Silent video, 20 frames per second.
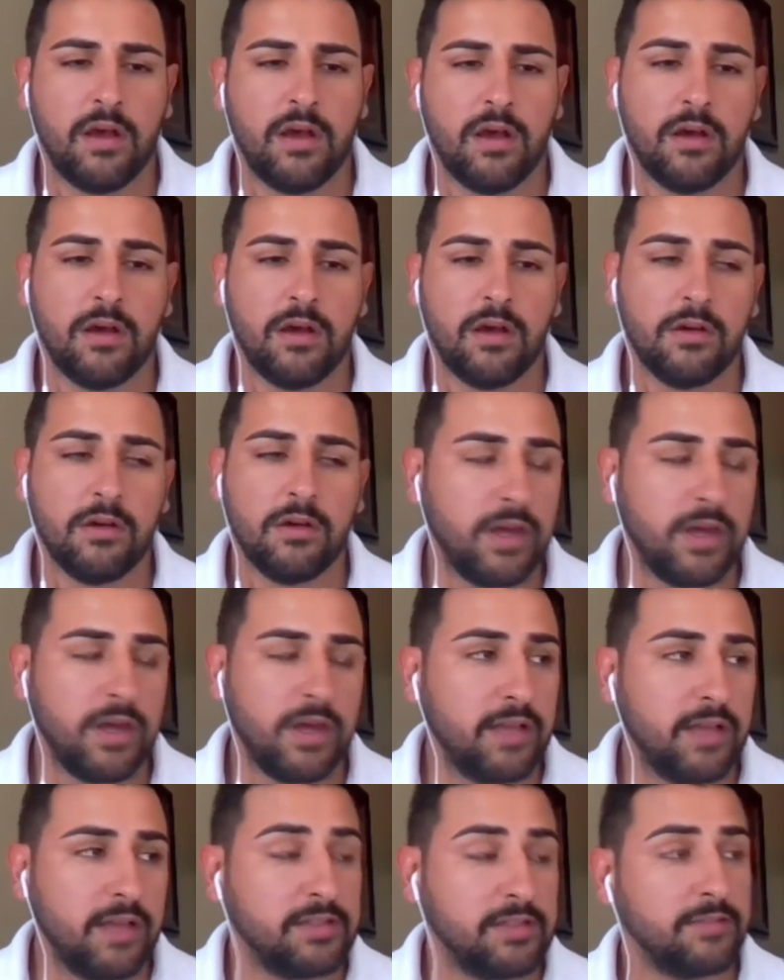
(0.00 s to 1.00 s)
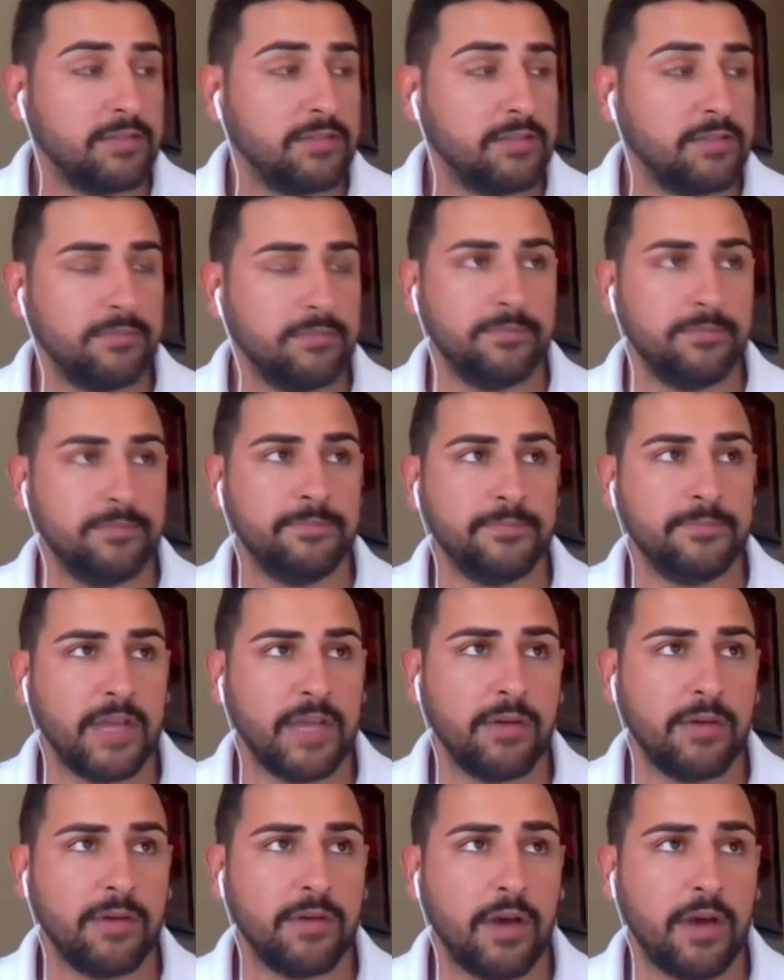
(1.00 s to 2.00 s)

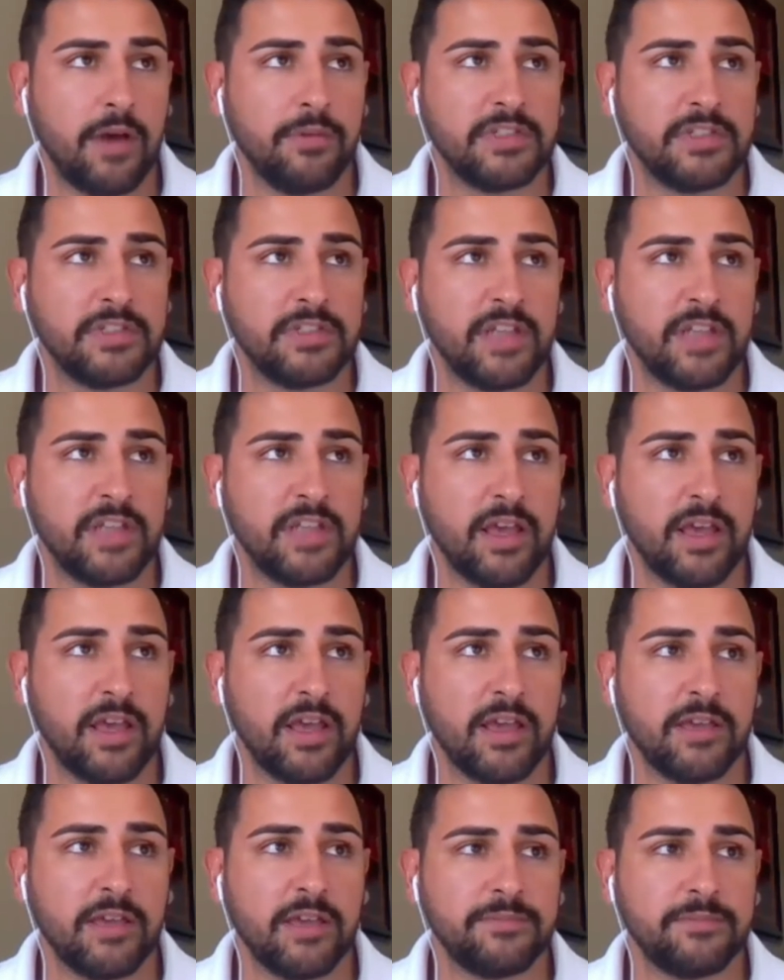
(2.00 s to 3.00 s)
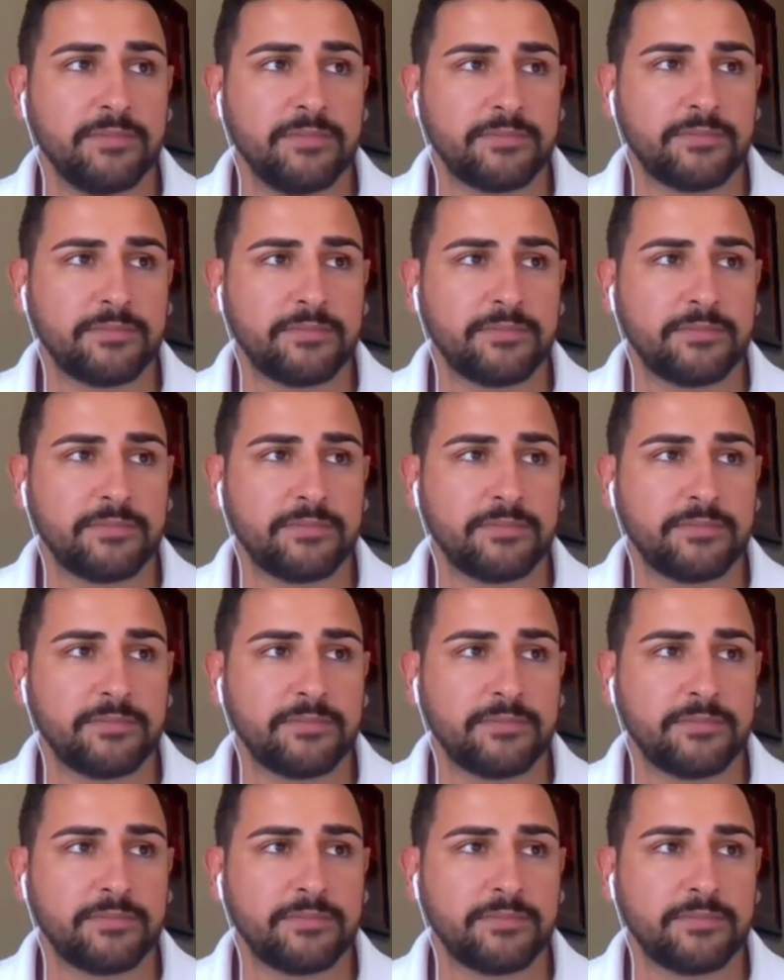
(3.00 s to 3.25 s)
I would say